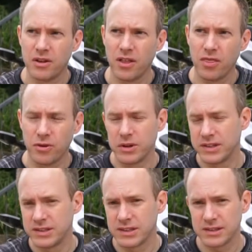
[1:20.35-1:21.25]

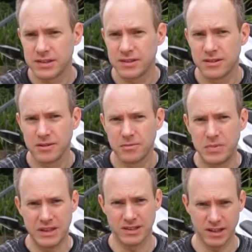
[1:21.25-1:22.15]
36
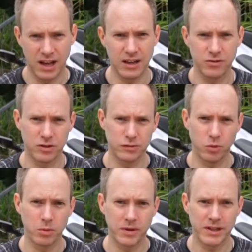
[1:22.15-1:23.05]
PSI if you're a
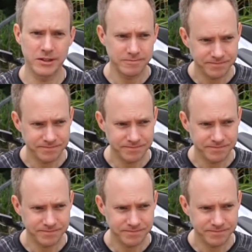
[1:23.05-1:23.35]
sport bike.